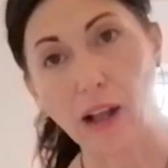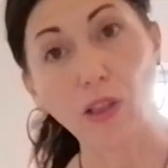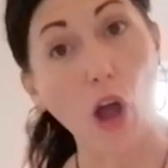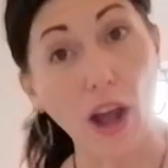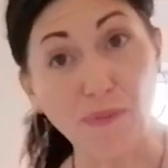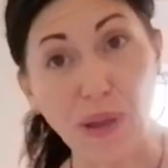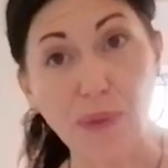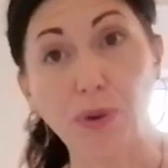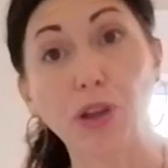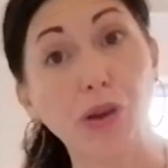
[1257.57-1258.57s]
A lot of
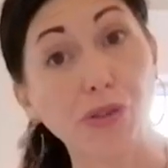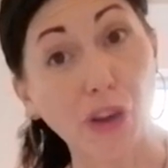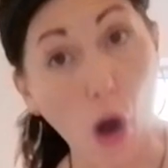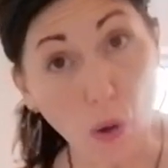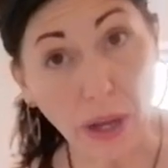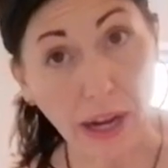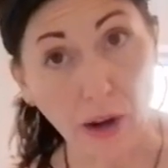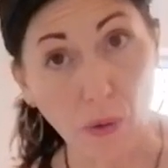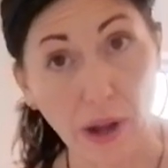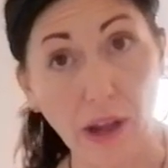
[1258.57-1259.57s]
people use
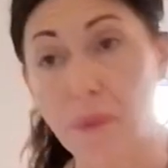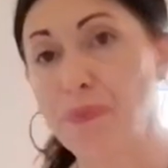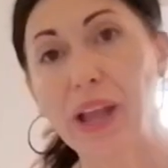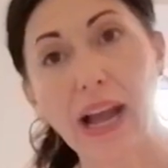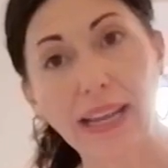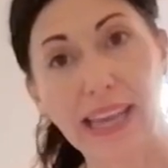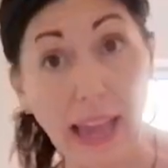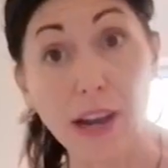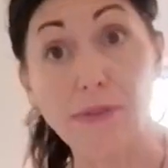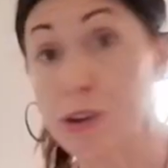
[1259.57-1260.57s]
coconut oil.
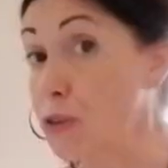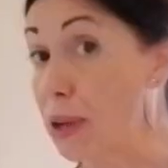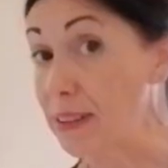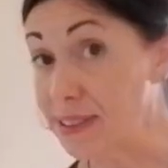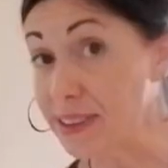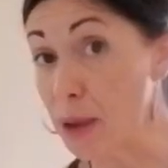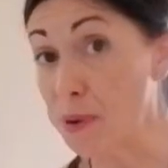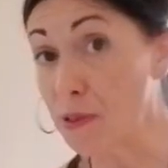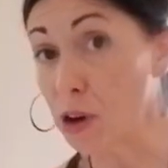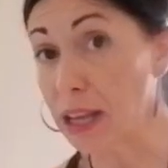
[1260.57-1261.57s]
Again, if you're doing this
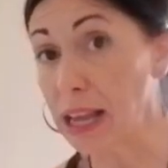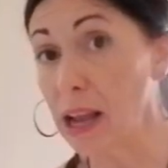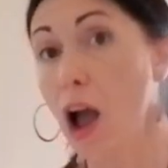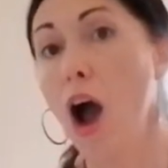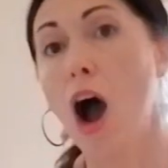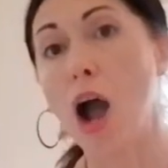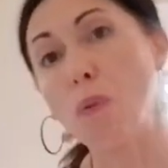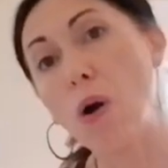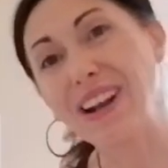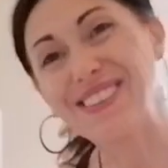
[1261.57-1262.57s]
type of cooking, I
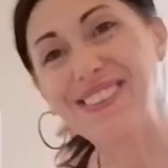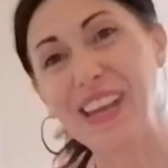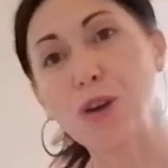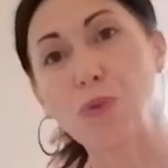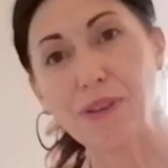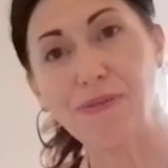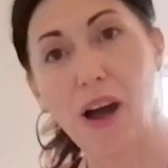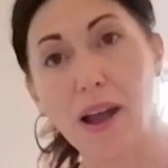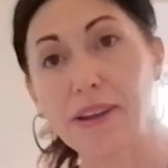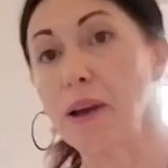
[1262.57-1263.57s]
want to see it
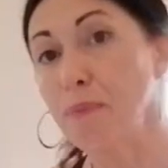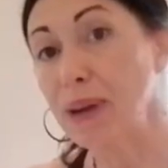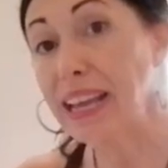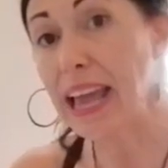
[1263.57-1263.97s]
refined, but